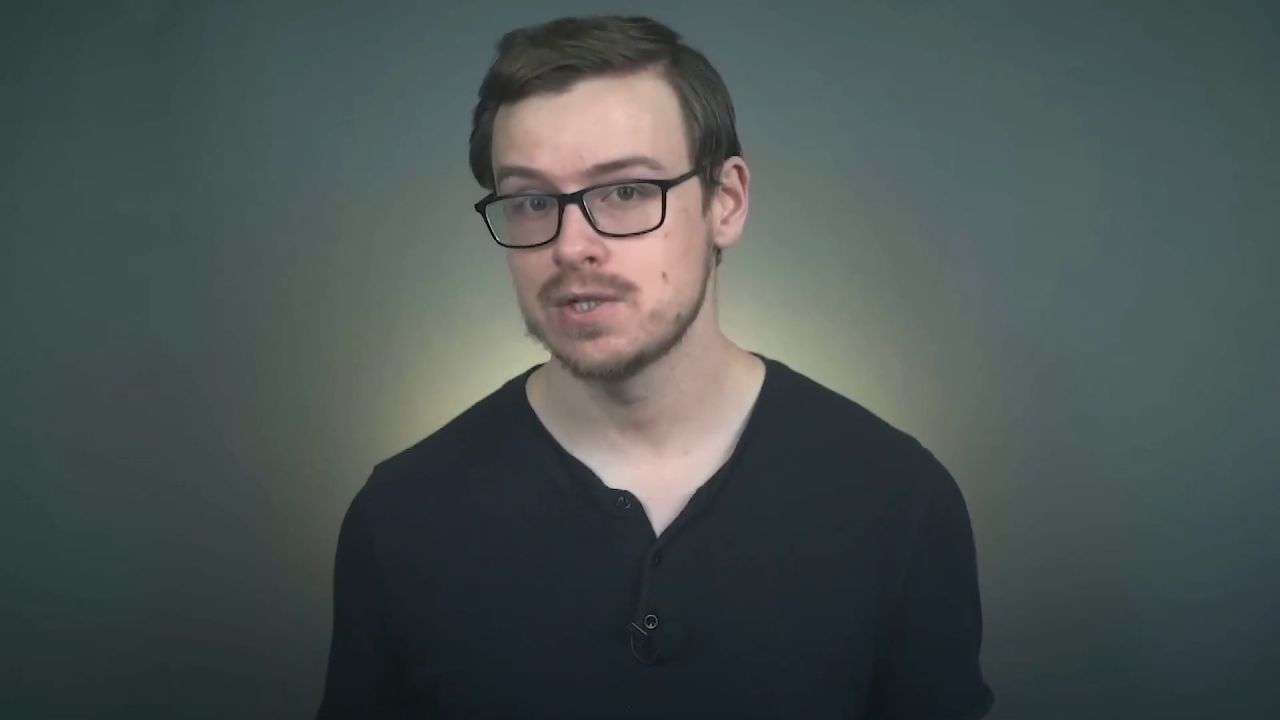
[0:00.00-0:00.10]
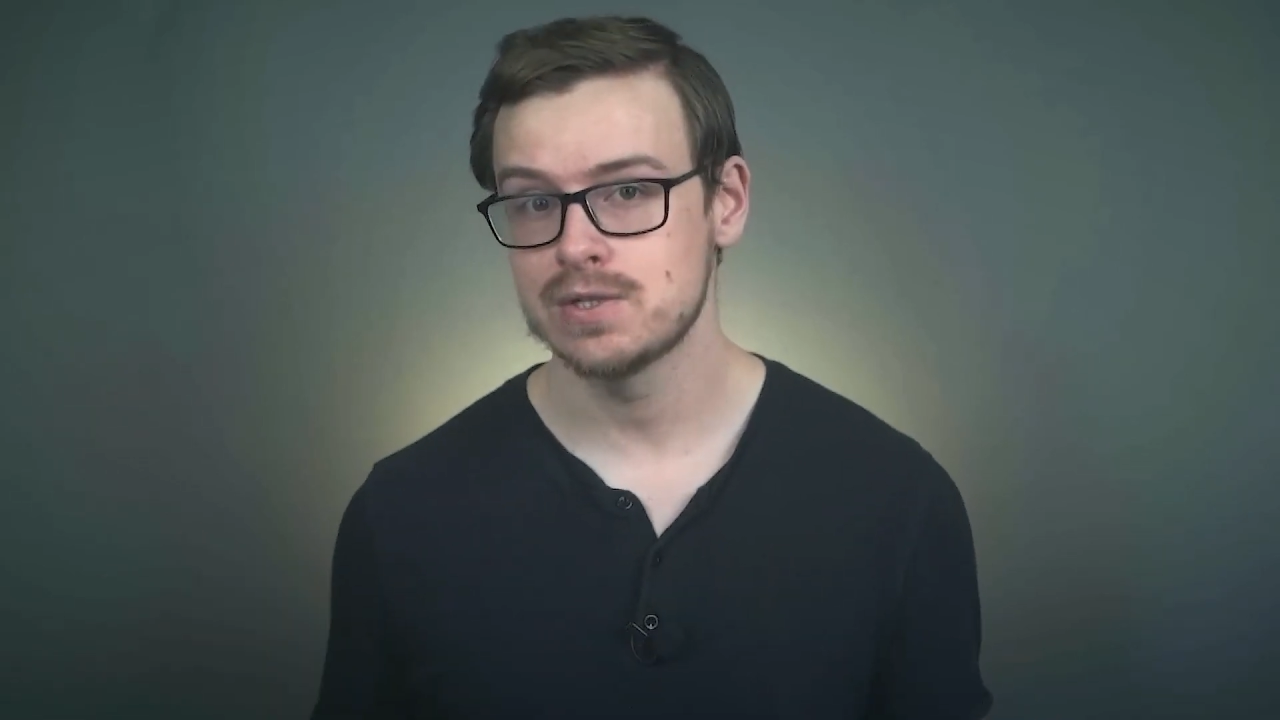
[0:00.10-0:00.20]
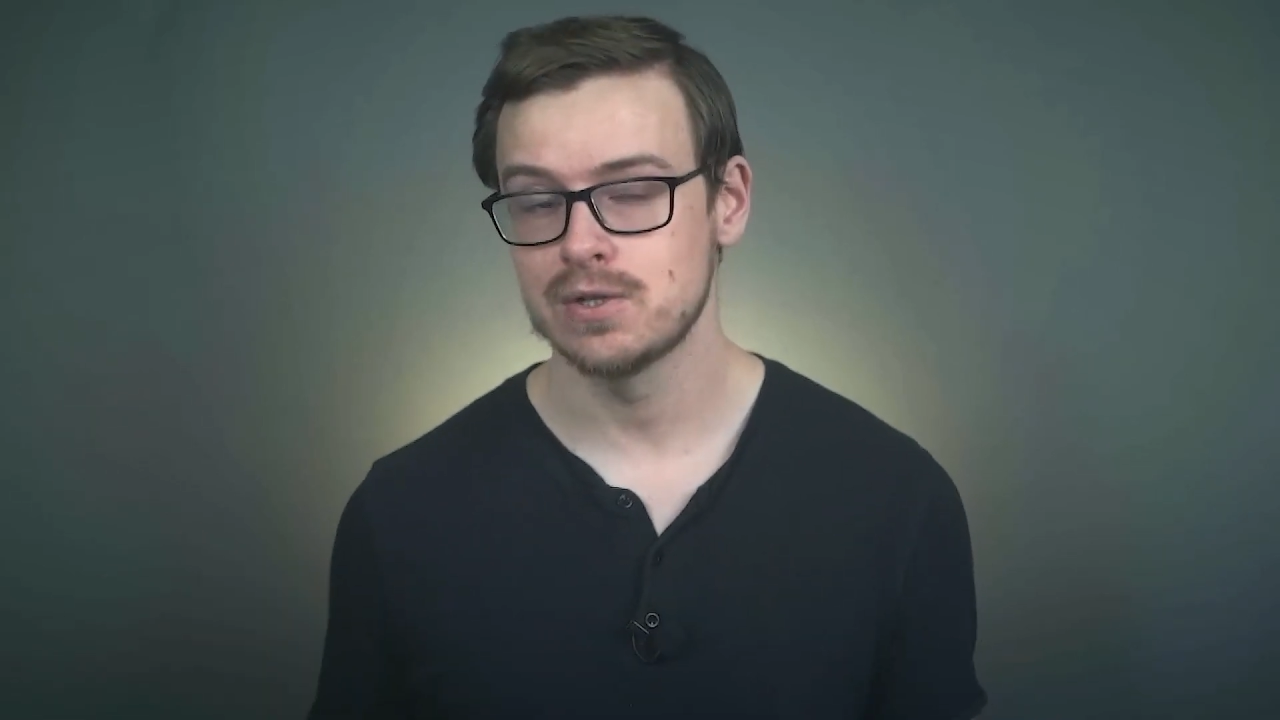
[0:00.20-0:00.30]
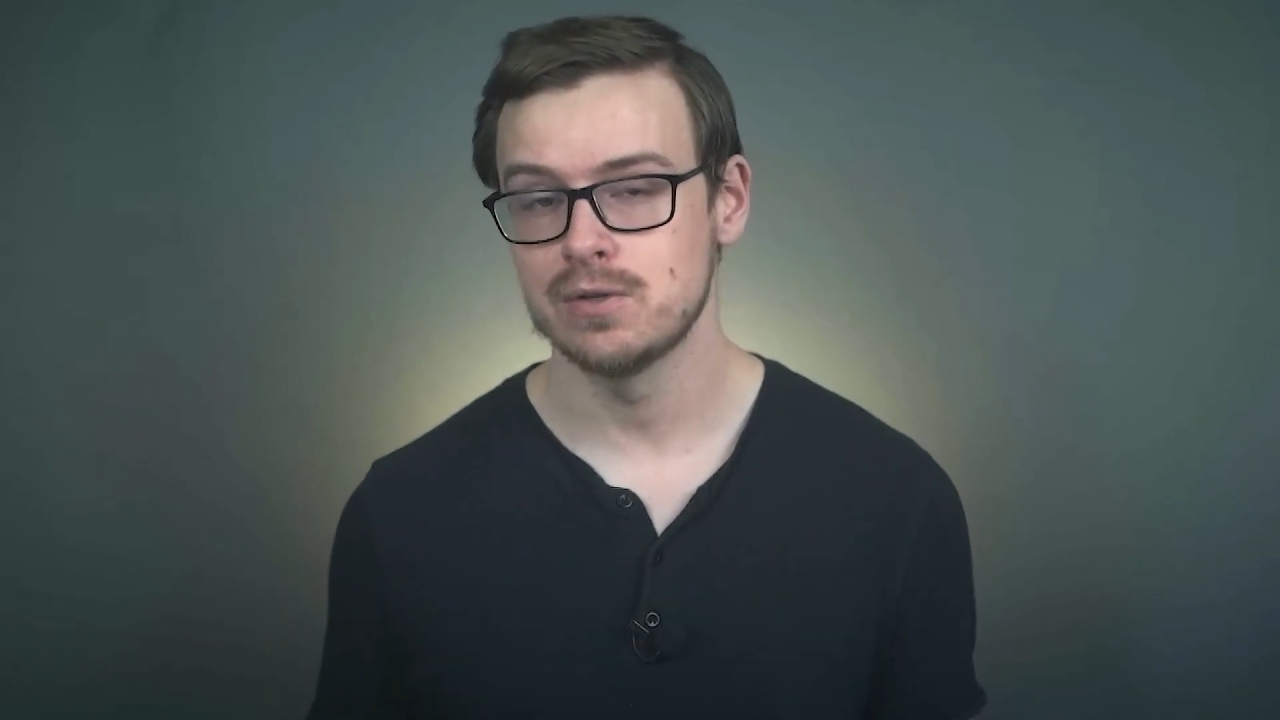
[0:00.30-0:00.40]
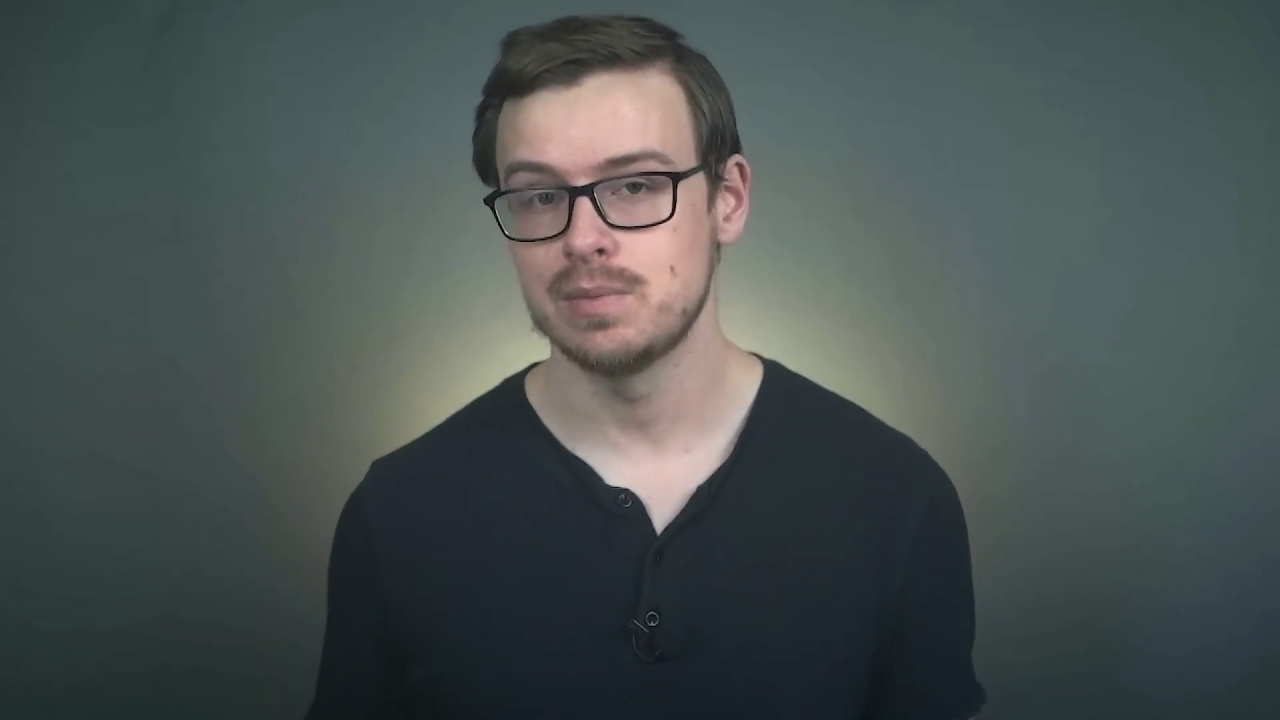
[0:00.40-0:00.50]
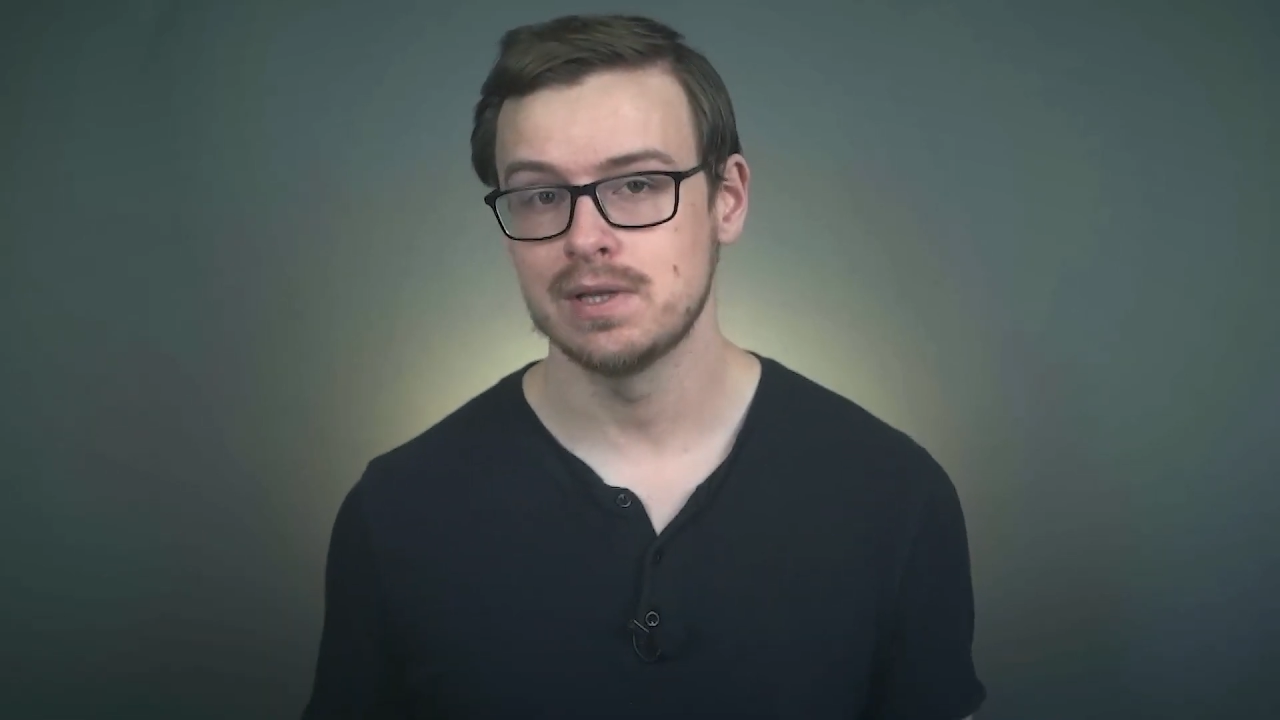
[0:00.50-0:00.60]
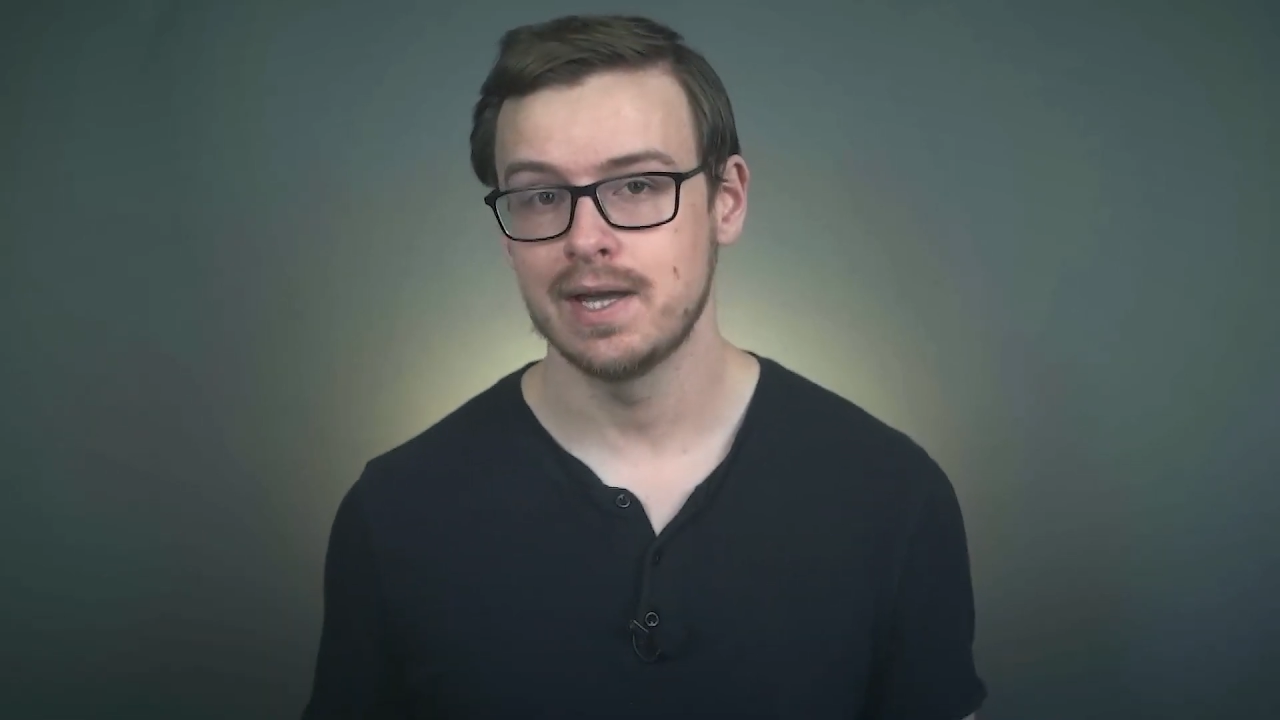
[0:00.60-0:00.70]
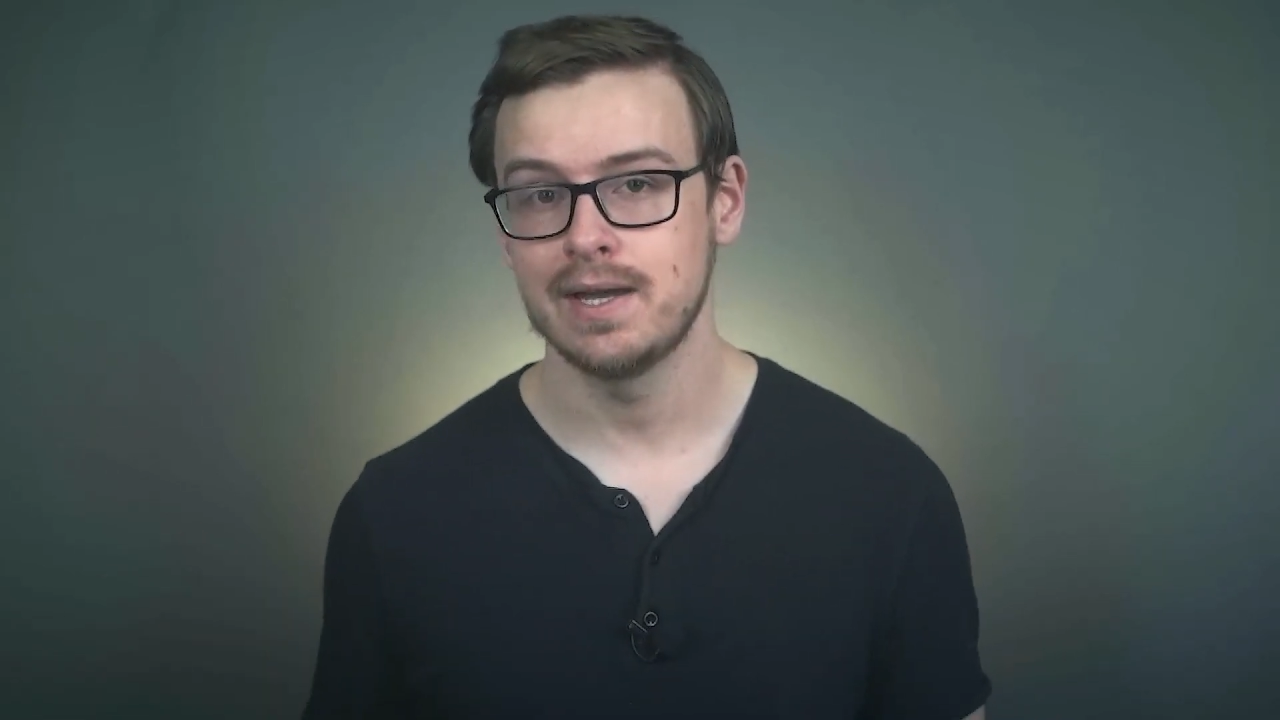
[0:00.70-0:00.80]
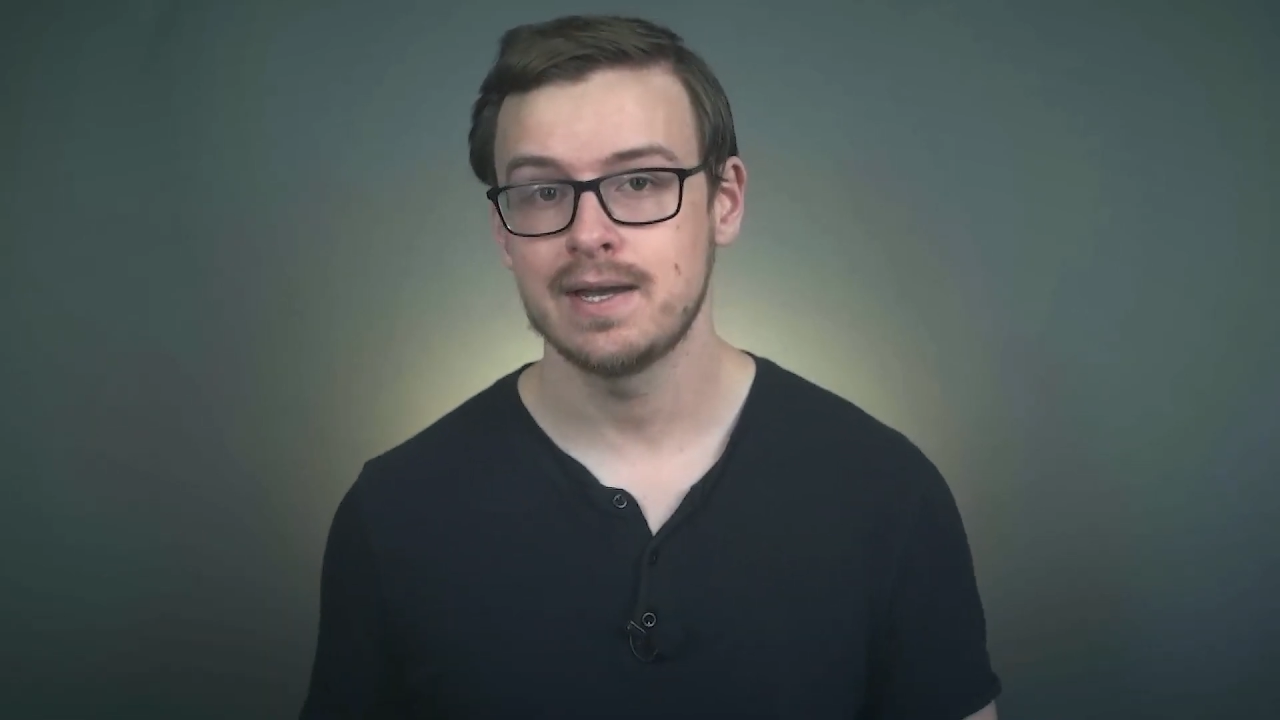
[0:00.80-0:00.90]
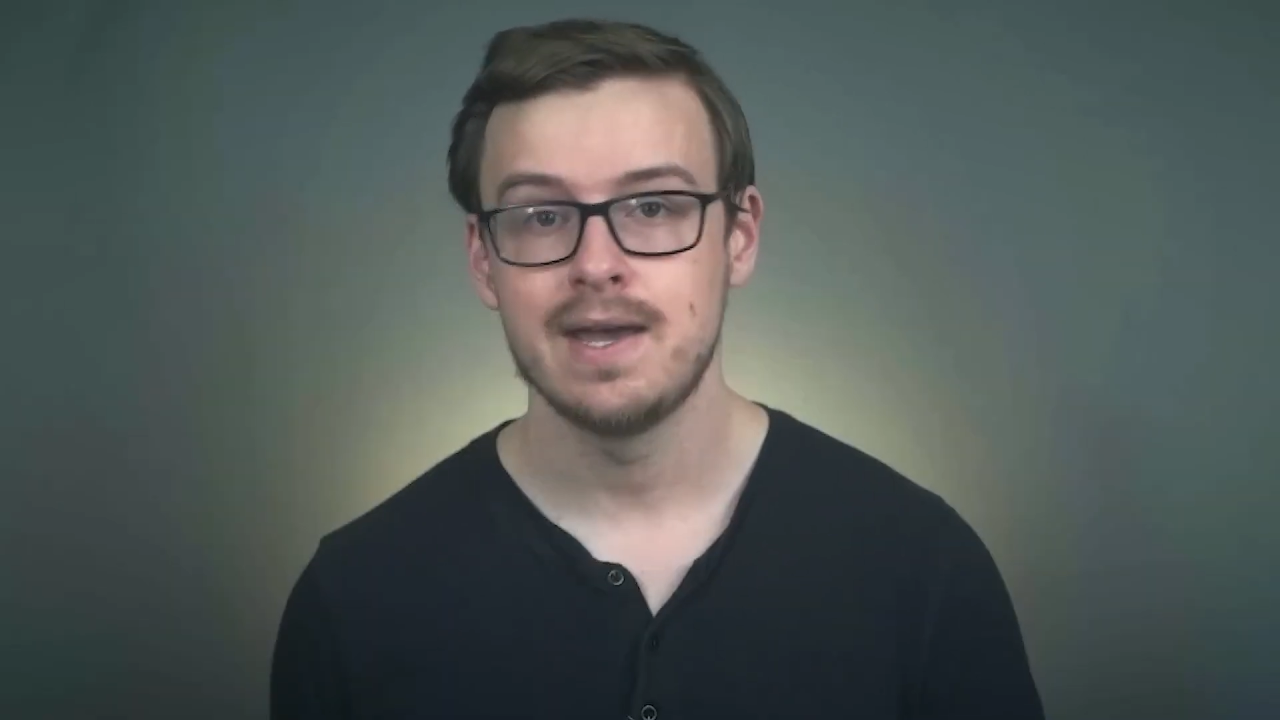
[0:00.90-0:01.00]
is going to be
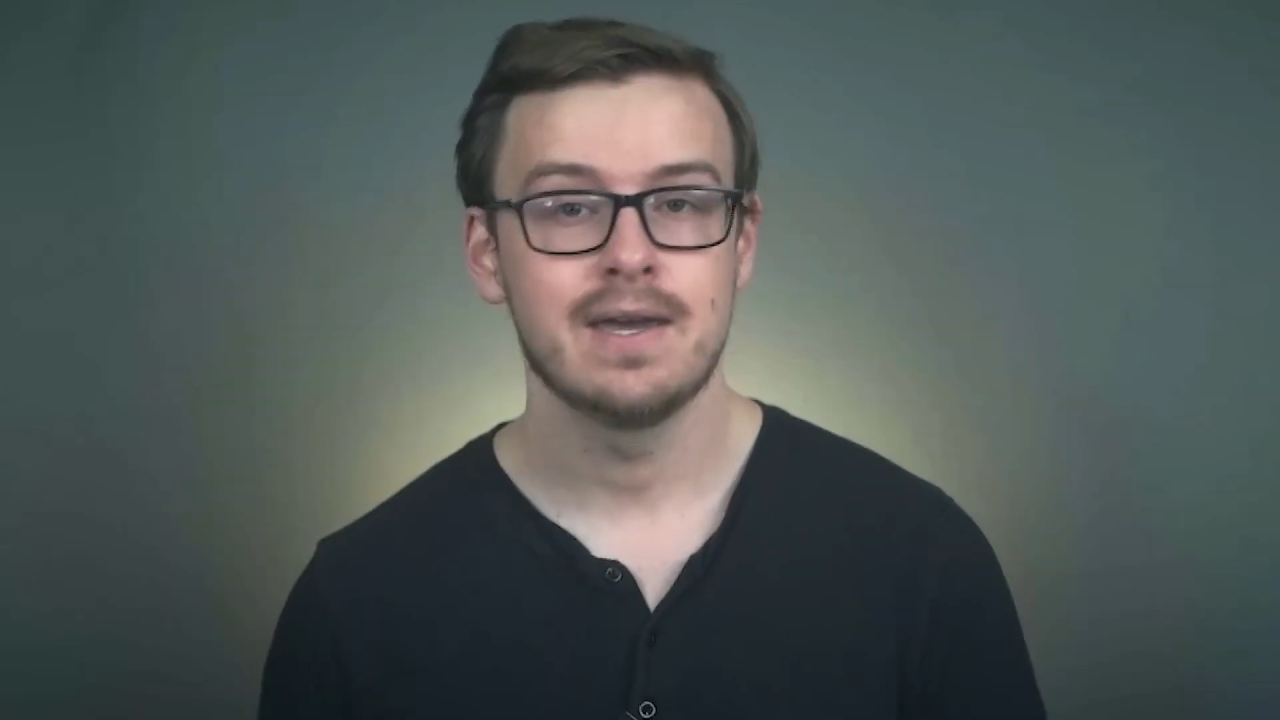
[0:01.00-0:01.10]
like,